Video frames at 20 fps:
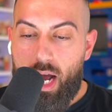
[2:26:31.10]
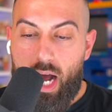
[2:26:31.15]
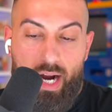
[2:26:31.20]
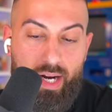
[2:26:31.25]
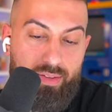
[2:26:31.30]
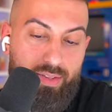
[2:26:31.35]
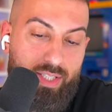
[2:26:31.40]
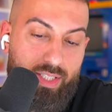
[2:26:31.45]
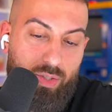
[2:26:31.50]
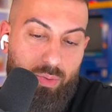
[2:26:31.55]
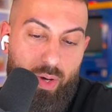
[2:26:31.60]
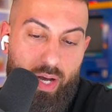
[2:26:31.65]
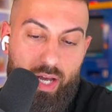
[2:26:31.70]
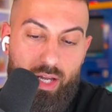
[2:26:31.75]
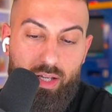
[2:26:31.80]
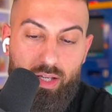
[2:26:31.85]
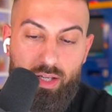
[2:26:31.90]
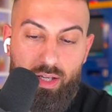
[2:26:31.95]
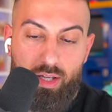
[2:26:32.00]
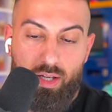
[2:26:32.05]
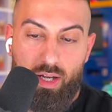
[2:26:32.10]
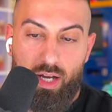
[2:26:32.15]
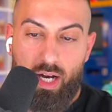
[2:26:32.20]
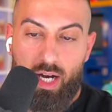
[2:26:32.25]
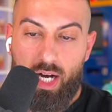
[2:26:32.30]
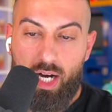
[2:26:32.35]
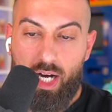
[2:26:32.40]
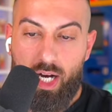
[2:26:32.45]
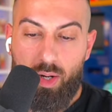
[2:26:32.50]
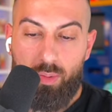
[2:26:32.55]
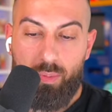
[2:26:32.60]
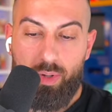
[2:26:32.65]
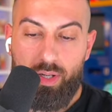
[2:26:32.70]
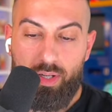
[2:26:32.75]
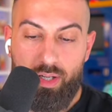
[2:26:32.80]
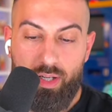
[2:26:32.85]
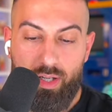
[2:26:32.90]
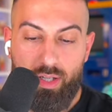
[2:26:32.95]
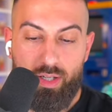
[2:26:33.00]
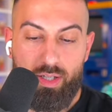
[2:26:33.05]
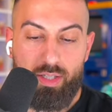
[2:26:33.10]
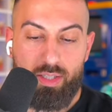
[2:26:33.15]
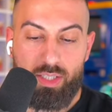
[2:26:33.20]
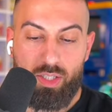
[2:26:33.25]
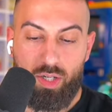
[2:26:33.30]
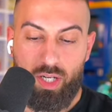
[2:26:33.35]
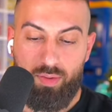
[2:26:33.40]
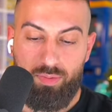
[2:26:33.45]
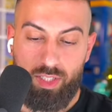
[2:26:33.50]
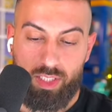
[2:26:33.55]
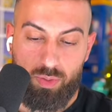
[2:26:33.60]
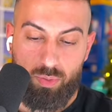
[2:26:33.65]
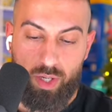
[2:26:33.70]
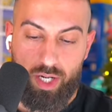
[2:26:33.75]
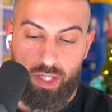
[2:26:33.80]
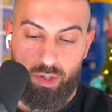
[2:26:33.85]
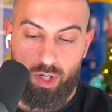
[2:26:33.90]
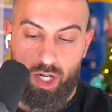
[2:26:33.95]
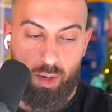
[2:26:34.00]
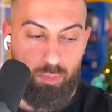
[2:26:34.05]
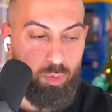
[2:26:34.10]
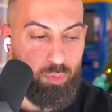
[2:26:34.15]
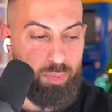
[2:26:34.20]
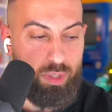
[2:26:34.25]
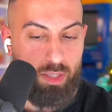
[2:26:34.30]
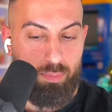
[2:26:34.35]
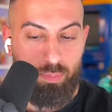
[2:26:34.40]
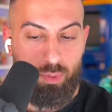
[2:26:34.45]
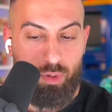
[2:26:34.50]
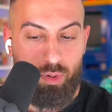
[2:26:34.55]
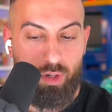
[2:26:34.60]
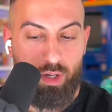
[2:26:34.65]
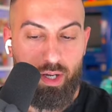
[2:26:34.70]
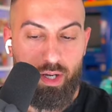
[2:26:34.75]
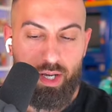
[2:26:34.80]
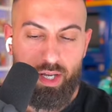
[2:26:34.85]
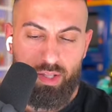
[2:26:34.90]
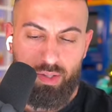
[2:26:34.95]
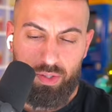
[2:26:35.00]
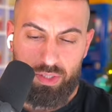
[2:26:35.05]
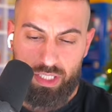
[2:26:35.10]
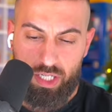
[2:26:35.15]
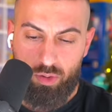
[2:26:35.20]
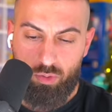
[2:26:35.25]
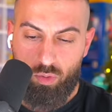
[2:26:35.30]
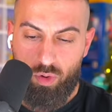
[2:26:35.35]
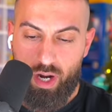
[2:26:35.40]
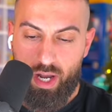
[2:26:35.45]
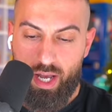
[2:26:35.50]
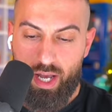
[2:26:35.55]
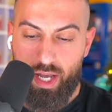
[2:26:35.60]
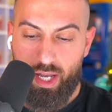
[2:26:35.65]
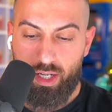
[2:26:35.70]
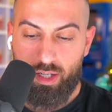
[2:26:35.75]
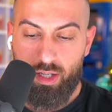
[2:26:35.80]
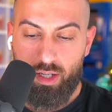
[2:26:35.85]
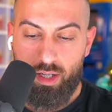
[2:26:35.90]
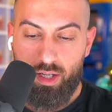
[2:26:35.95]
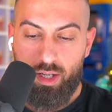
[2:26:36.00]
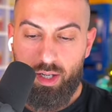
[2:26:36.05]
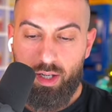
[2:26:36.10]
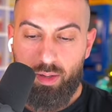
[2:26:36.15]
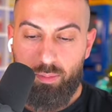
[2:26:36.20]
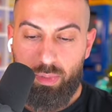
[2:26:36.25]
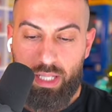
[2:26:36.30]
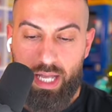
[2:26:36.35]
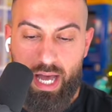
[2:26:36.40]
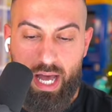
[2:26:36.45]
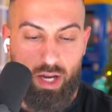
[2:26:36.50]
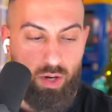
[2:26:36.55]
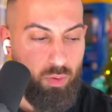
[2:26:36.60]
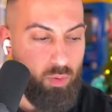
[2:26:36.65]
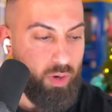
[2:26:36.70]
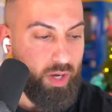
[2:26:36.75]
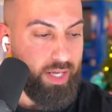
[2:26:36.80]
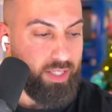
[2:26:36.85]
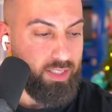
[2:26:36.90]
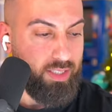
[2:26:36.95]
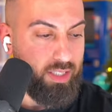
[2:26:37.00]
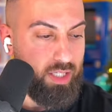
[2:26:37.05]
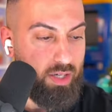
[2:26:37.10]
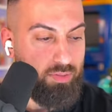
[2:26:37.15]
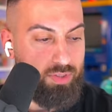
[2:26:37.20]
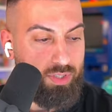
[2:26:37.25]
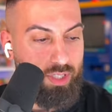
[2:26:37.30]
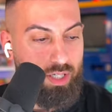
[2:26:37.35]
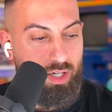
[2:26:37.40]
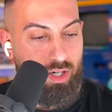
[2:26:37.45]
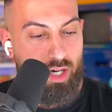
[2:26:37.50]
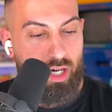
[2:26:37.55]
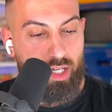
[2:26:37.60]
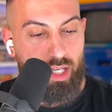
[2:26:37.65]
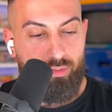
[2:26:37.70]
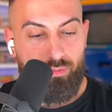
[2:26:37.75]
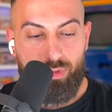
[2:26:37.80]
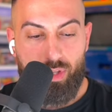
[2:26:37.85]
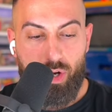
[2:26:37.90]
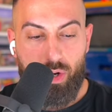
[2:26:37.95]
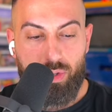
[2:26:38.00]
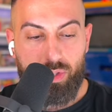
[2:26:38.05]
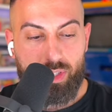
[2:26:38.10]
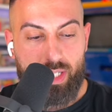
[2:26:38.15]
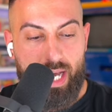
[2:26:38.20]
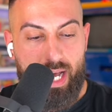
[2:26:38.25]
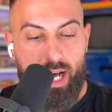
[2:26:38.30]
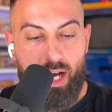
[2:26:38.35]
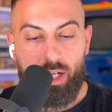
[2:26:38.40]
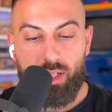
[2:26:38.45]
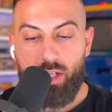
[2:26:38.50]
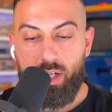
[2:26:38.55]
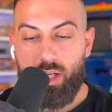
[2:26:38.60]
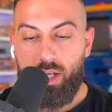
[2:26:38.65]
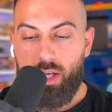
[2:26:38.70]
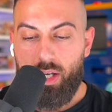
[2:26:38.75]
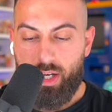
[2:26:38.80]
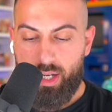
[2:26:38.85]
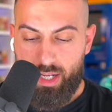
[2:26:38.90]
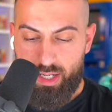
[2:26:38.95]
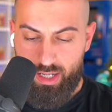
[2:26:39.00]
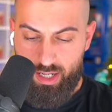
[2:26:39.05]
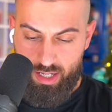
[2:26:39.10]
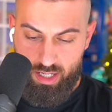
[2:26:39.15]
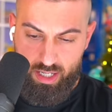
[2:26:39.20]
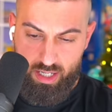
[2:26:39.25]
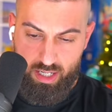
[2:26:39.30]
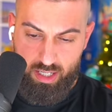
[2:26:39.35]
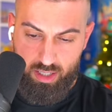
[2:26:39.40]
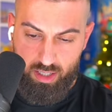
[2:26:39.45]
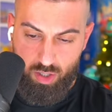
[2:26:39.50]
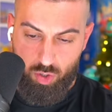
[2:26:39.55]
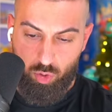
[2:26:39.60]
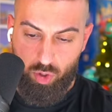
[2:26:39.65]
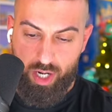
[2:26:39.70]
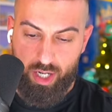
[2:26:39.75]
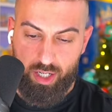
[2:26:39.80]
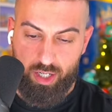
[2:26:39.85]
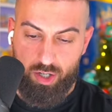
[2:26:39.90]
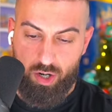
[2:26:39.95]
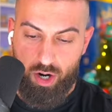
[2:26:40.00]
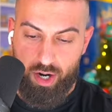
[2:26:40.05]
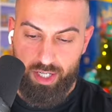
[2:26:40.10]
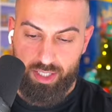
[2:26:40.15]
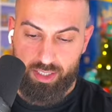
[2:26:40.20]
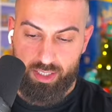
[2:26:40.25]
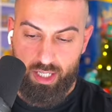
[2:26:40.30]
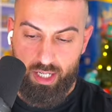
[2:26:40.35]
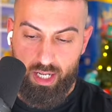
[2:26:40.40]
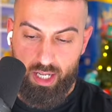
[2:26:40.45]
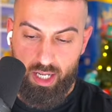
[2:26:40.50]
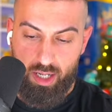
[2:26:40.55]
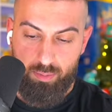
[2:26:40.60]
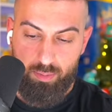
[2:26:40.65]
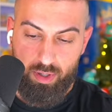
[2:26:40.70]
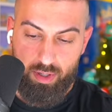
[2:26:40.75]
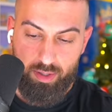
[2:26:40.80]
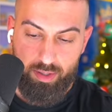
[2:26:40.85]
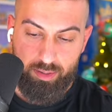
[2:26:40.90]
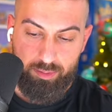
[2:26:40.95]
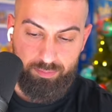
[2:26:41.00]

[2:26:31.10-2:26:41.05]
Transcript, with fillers: I'll get these away. Um, so I'll give these away to a couple people. There's like red, black, white, and stuff. So I'll give those out. Again, uh, Graded Guard is the name.